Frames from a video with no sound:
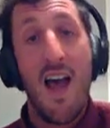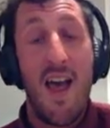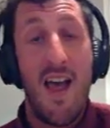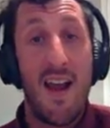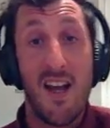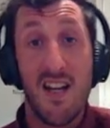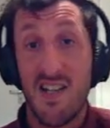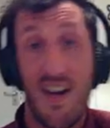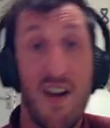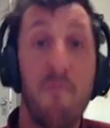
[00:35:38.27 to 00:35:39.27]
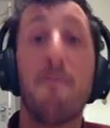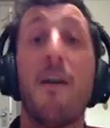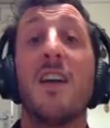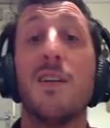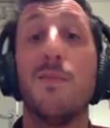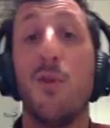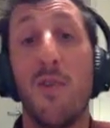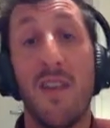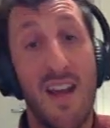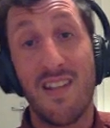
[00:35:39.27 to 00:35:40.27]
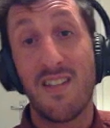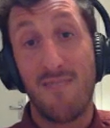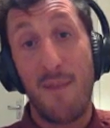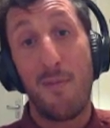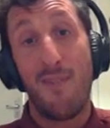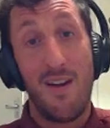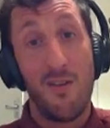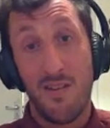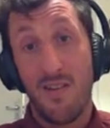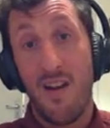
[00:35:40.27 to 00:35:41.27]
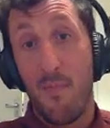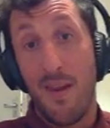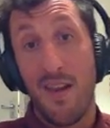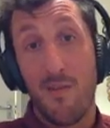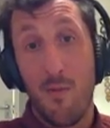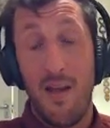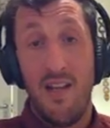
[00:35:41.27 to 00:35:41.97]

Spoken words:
And like I said, I'm flexible on the guess the rap around, unbelievably.